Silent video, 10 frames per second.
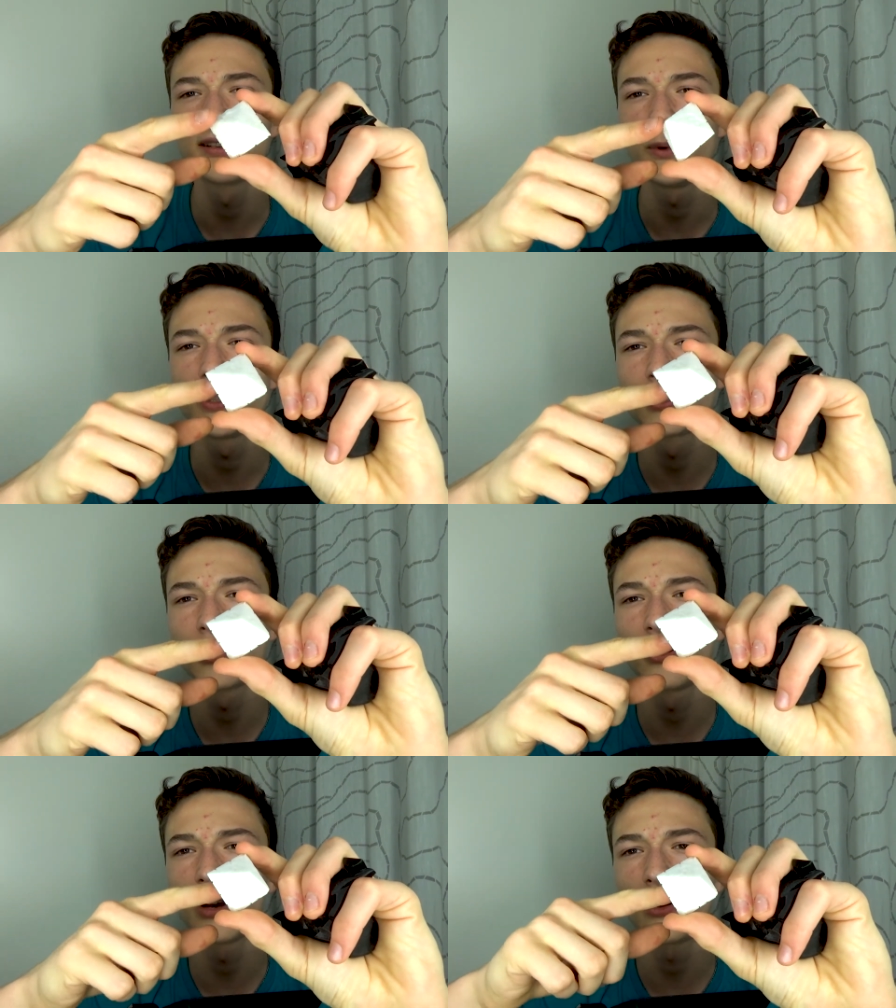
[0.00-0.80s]
which
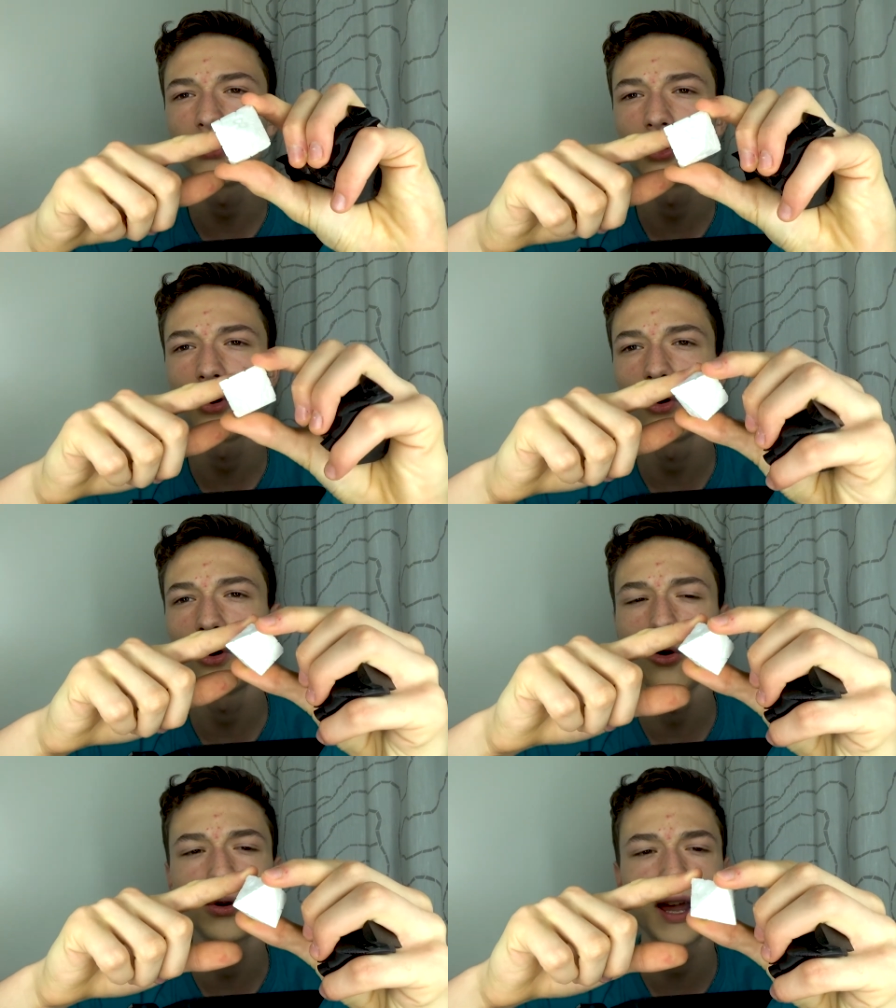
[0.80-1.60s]
turned out
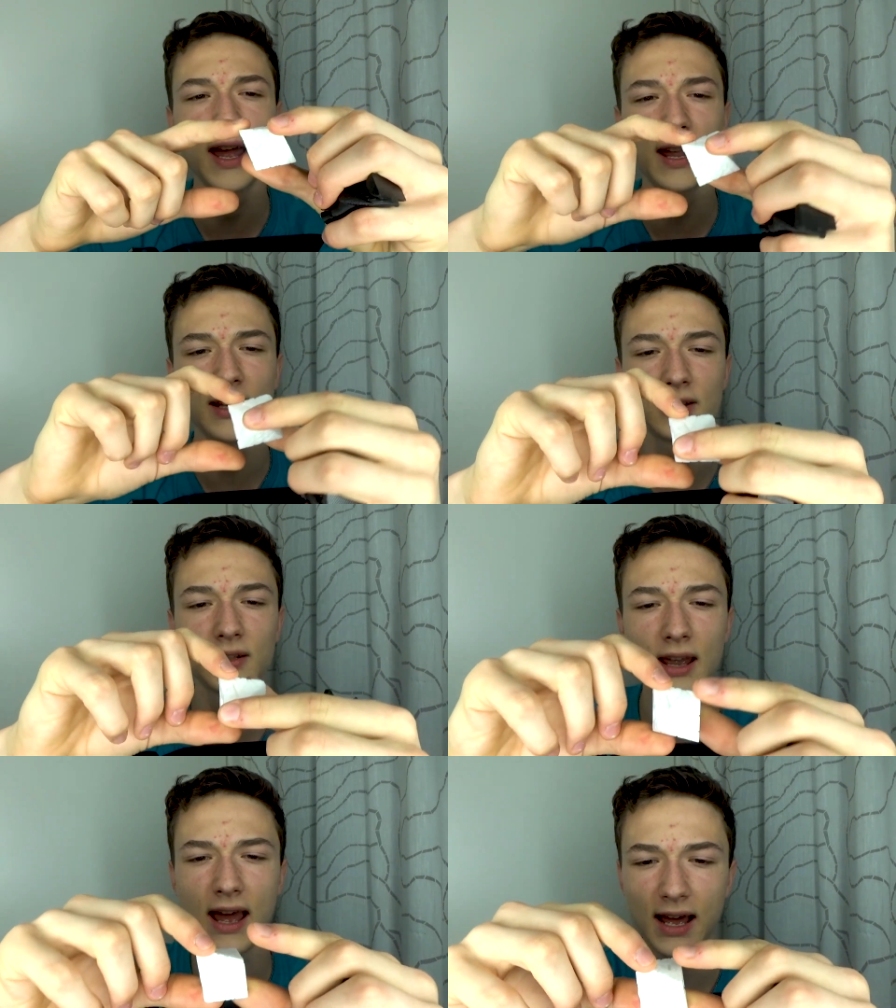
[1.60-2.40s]
okay, it
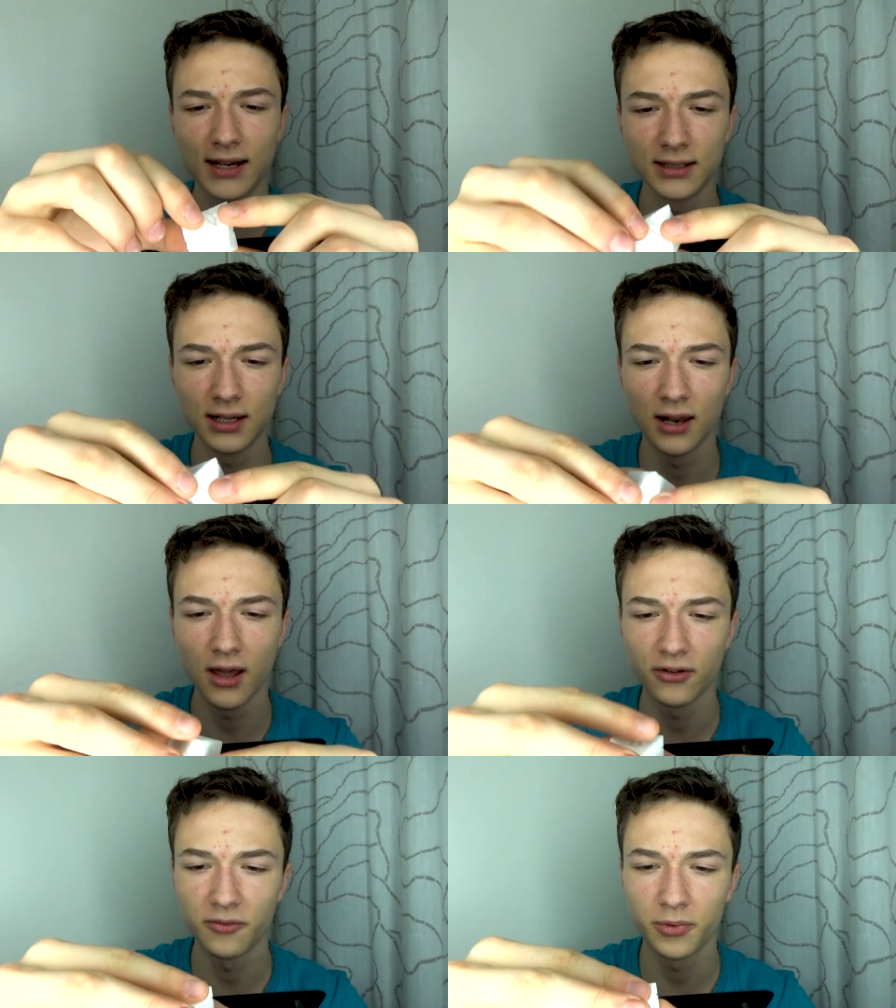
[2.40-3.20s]
had a
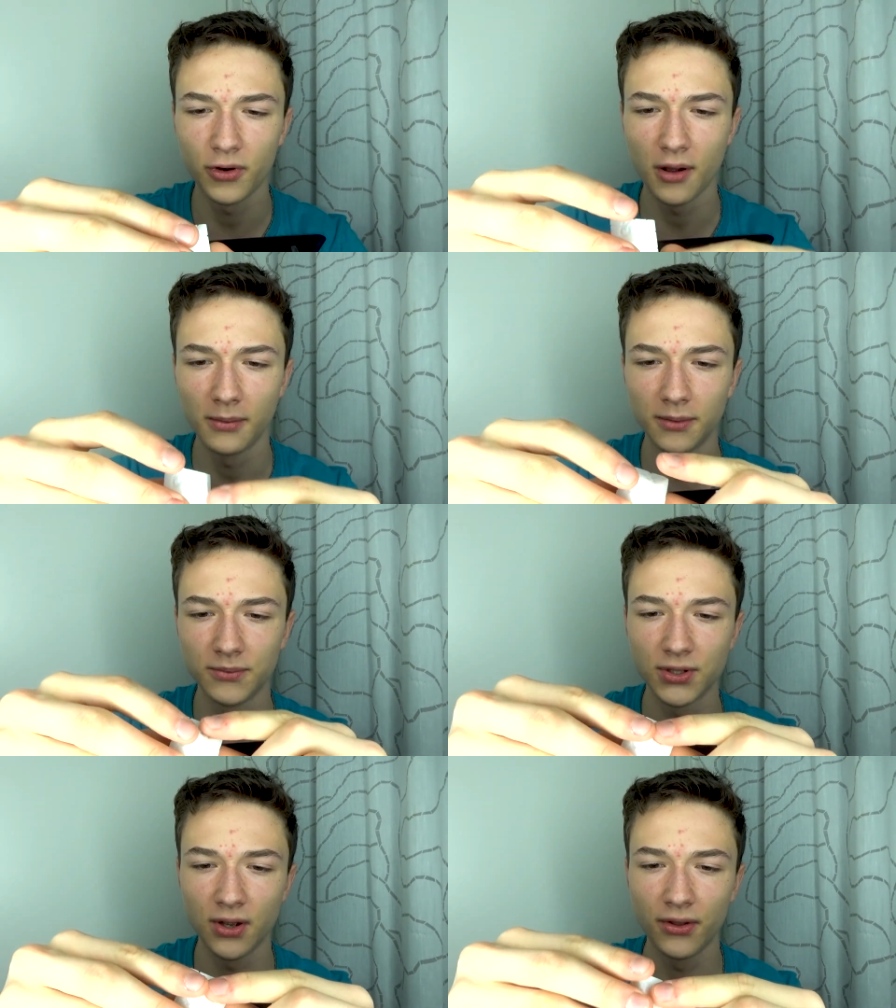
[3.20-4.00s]
lot of
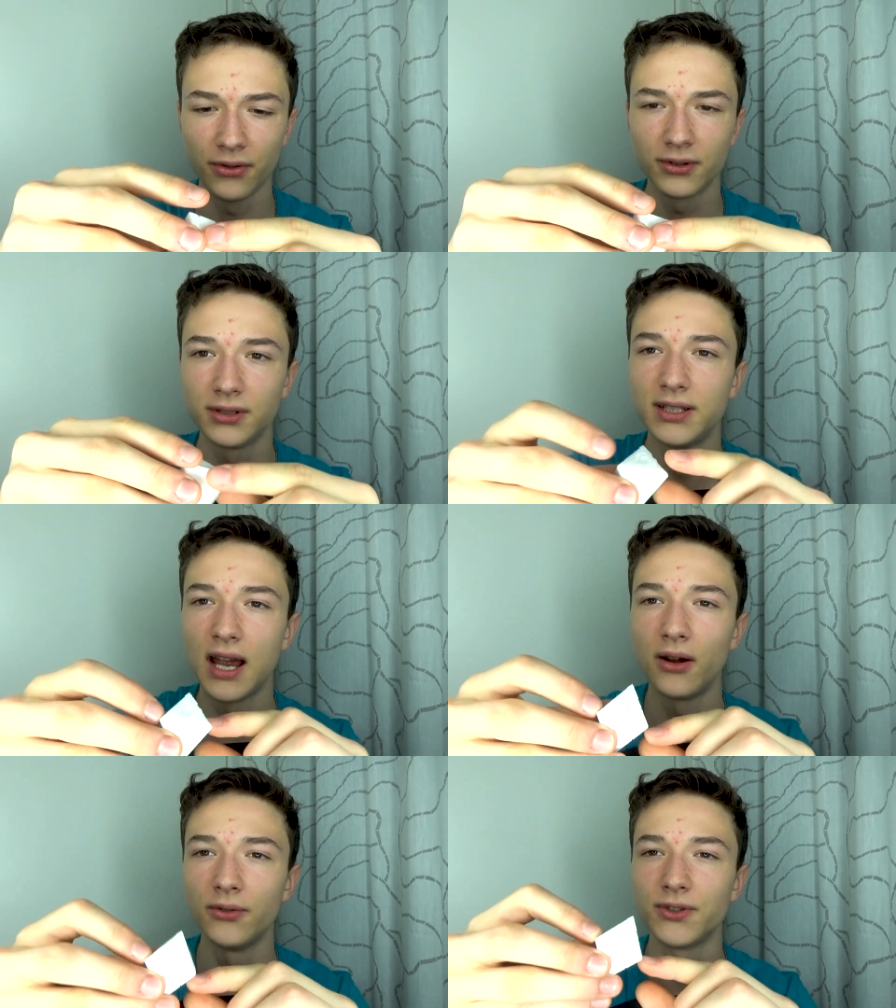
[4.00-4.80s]
problems on the
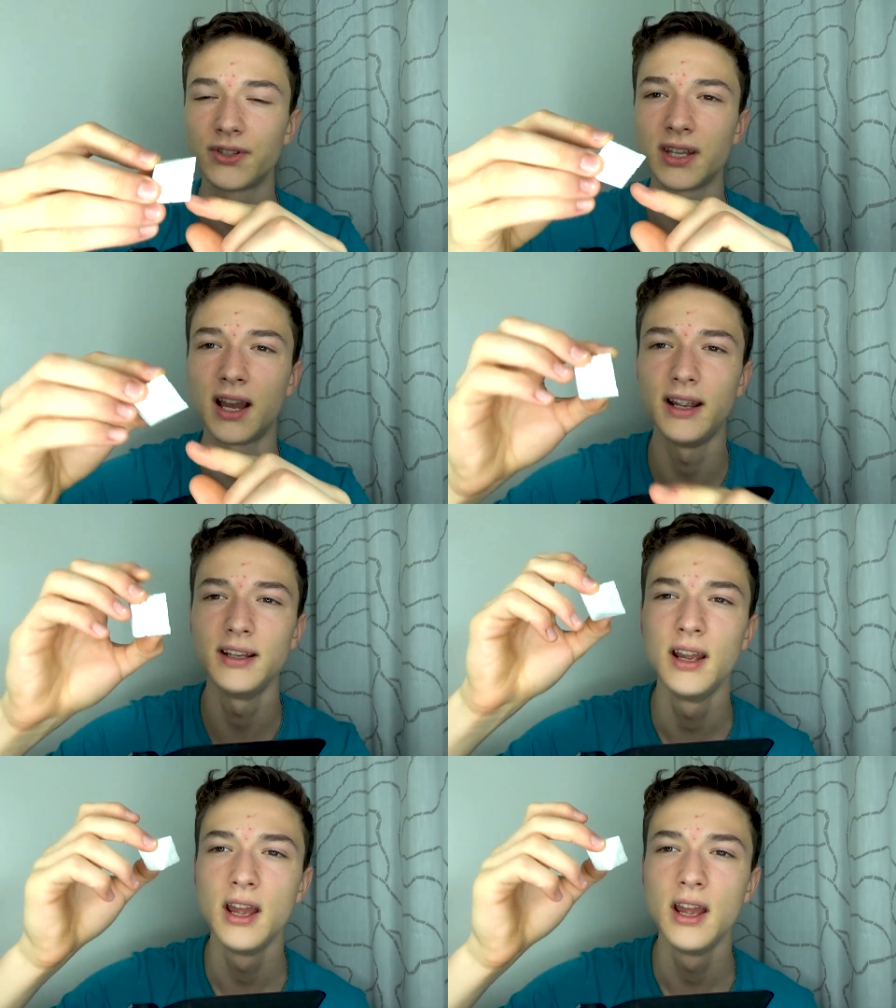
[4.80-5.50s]
downside,